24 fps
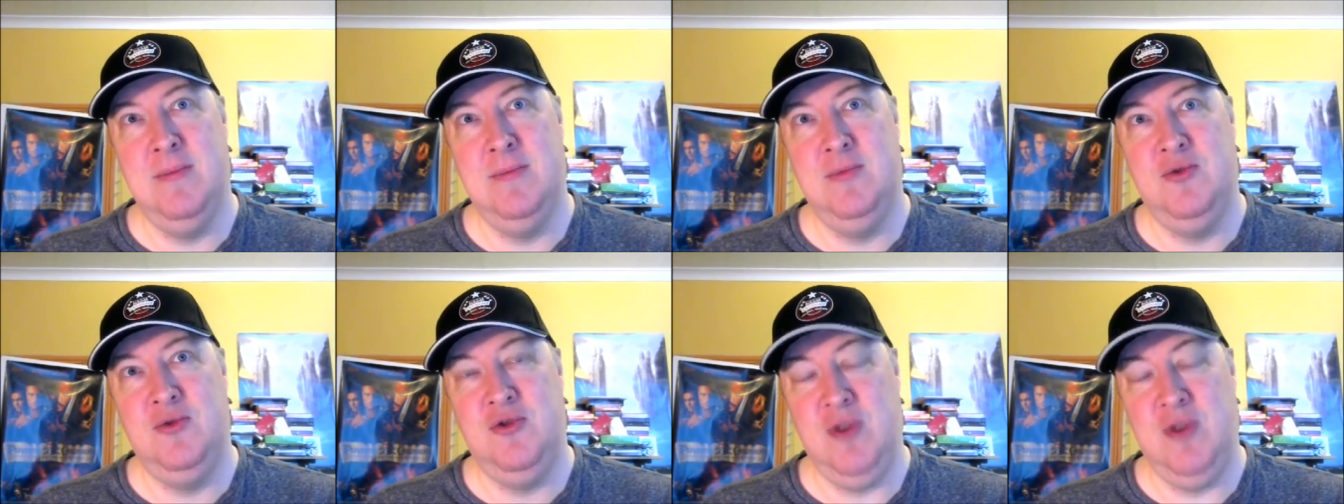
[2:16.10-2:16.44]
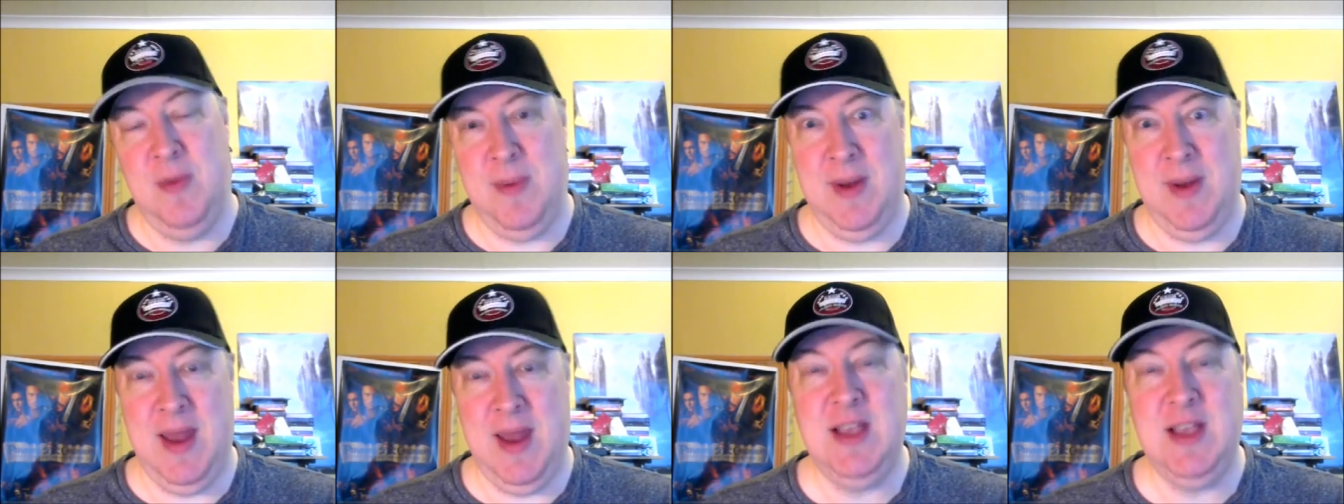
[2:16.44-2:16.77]

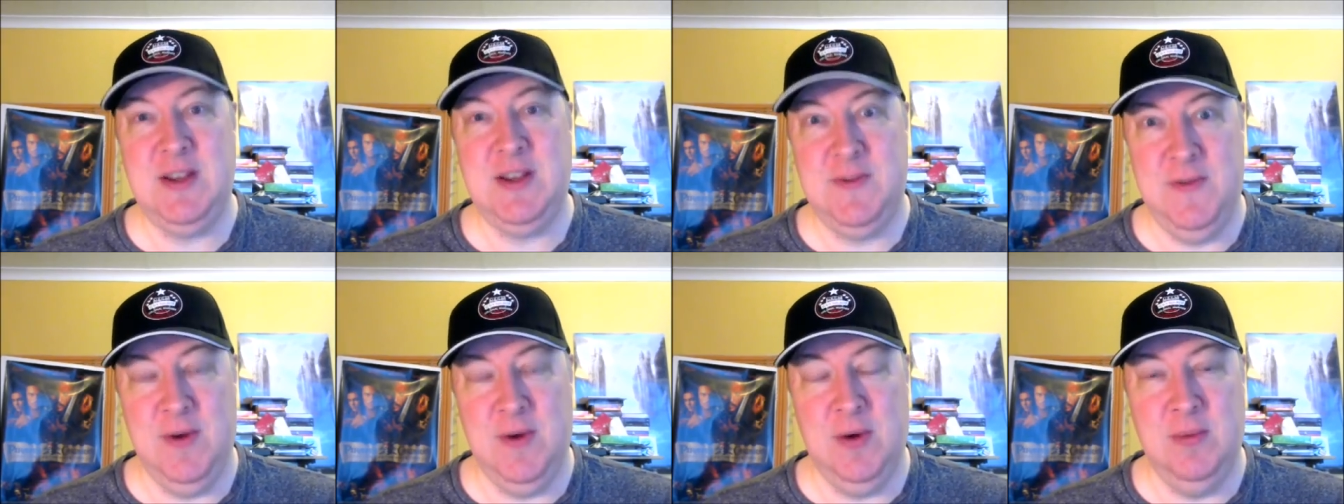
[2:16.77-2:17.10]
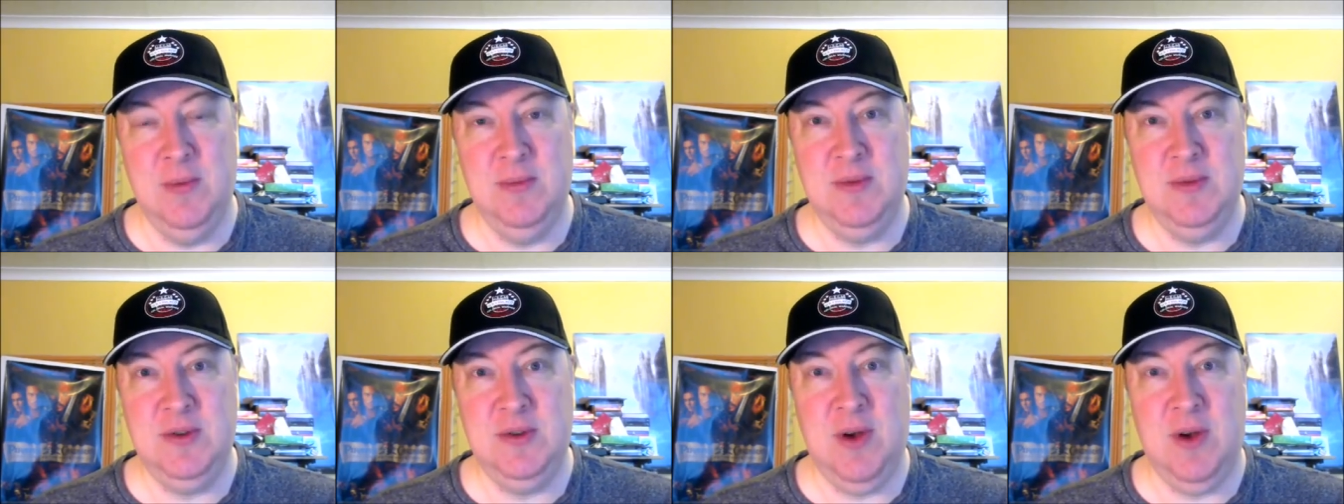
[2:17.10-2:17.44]
XXX
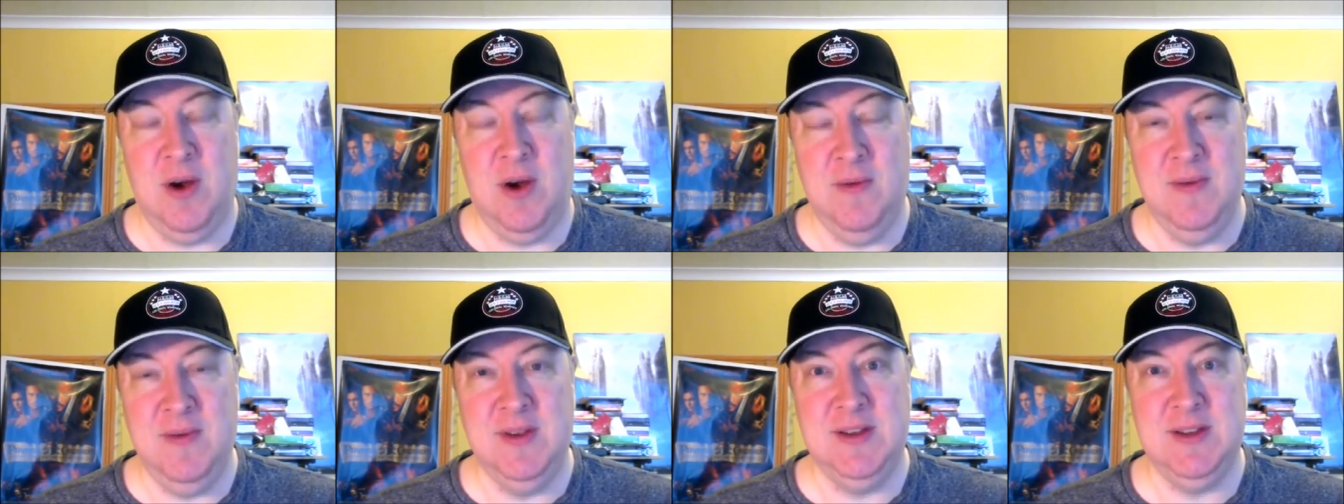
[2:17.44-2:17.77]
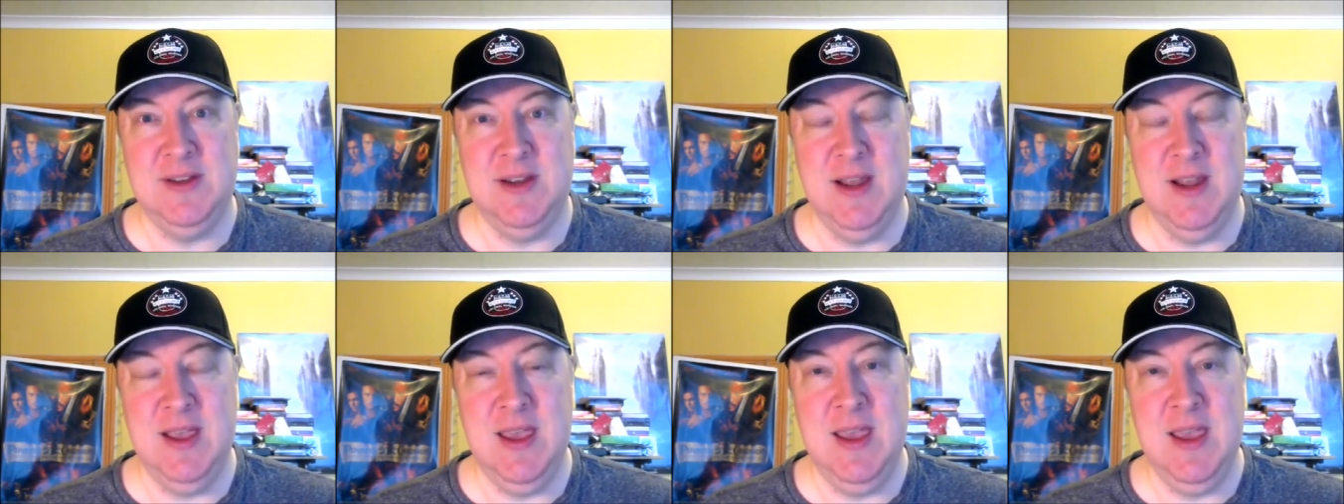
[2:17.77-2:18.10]
films,
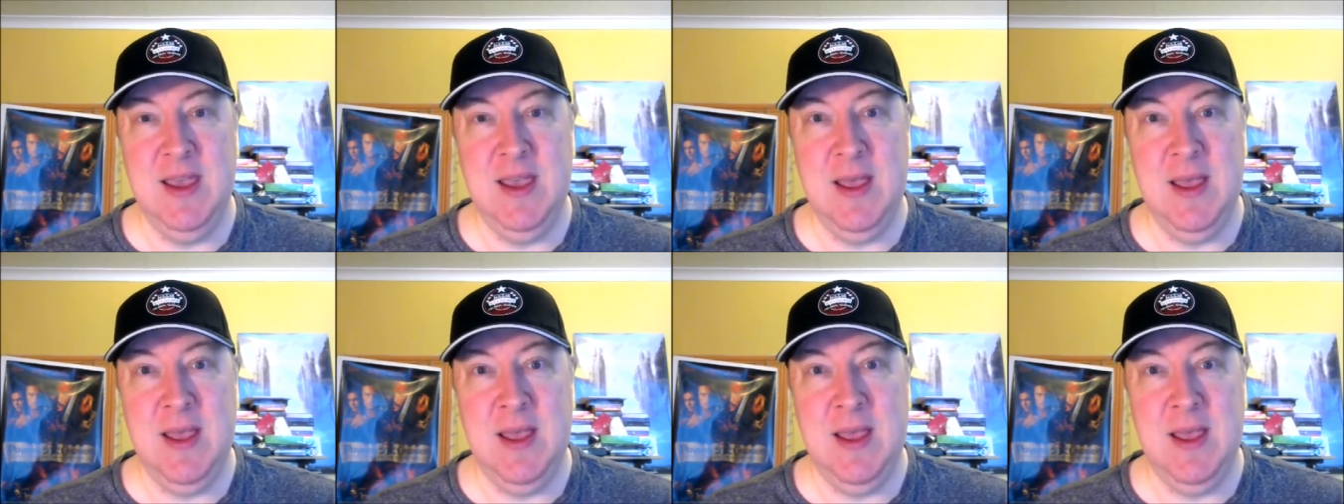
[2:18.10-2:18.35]
obviously,